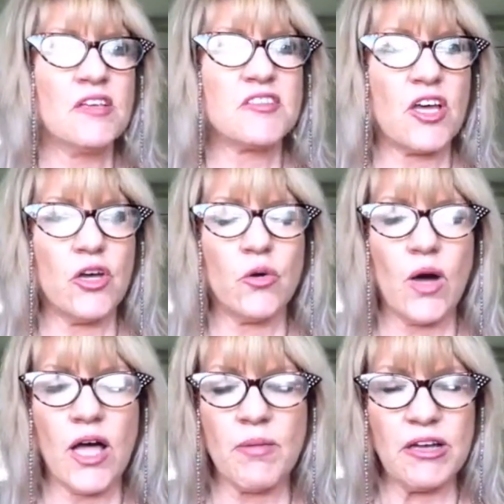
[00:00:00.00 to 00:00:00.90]
So
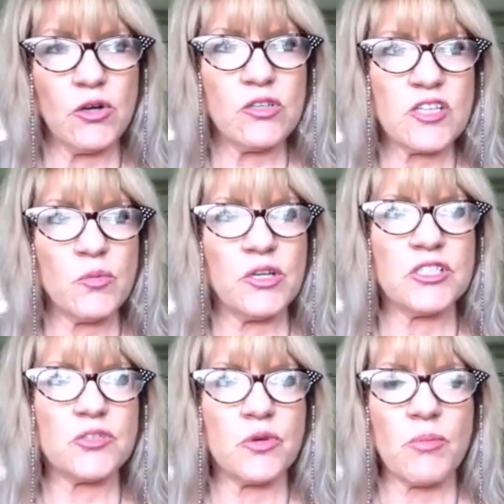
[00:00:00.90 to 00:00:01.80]
I also
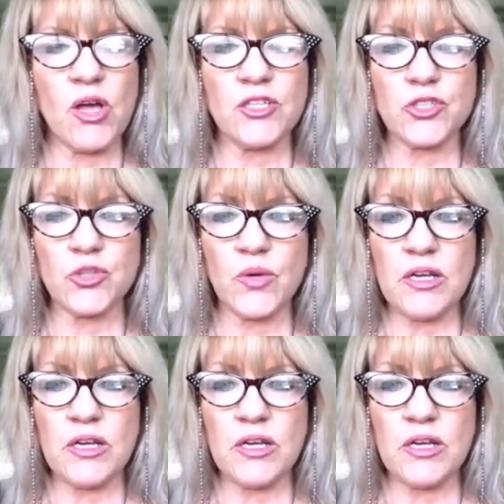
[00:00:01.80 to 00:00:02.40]
wanted to remind you,